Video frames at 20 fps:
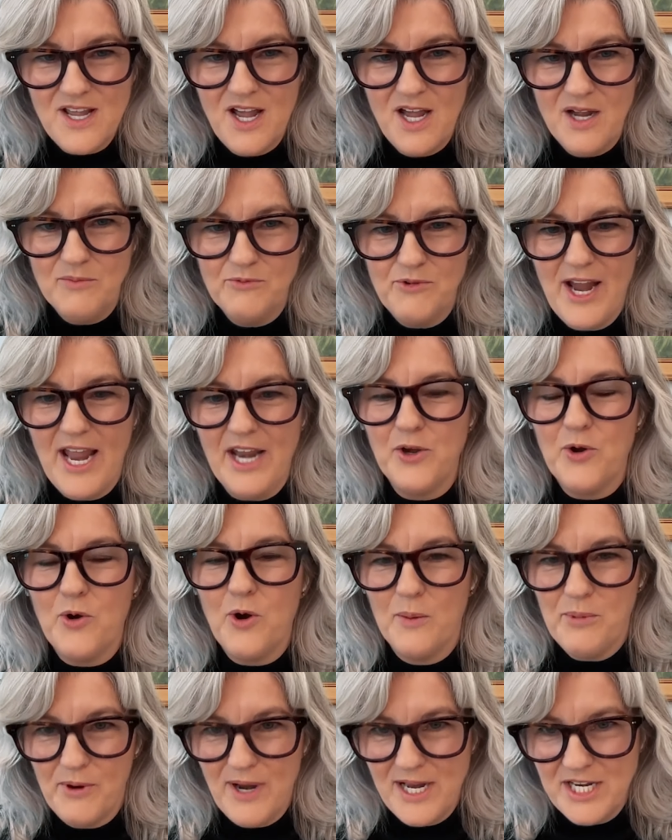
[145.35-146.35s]
um, ran a
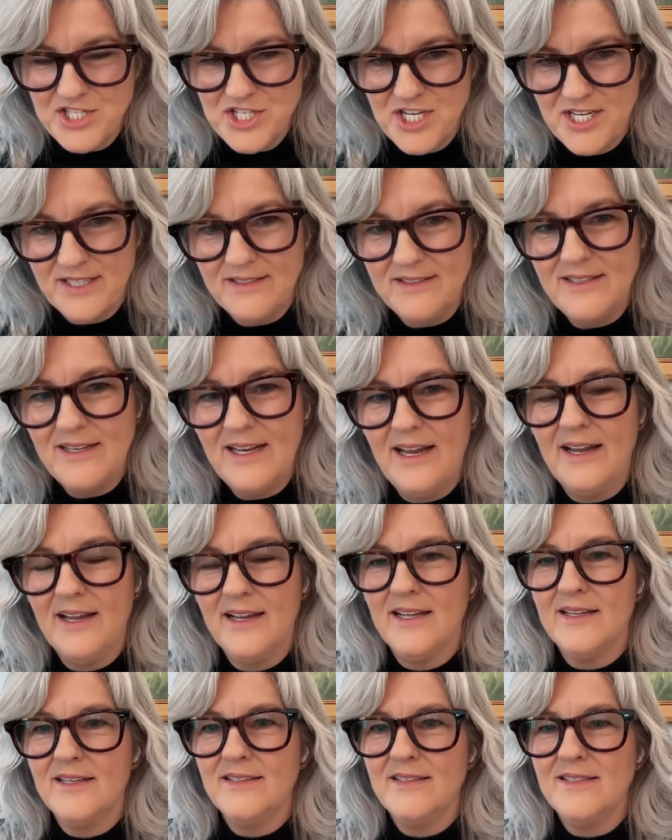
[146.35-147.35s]
corporation
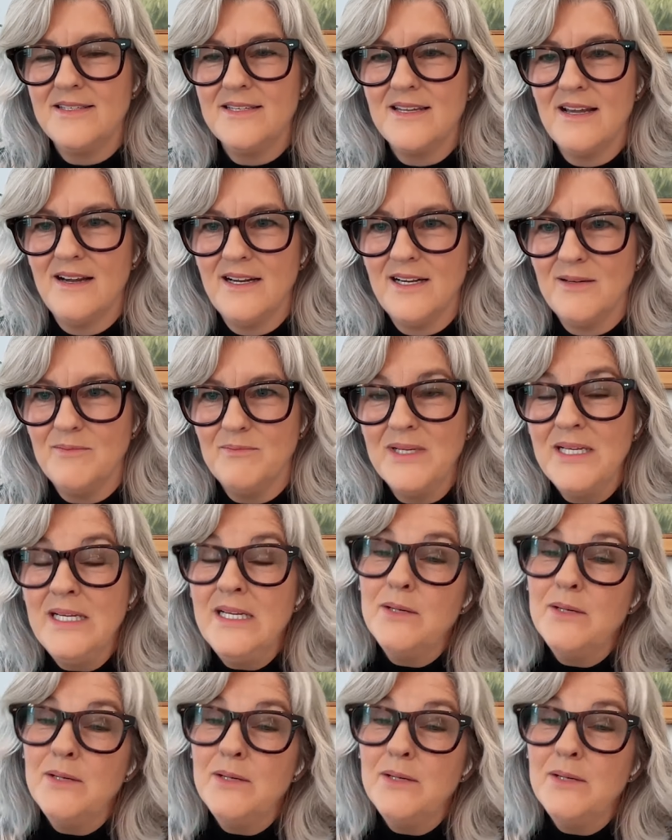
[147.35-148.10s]
and um,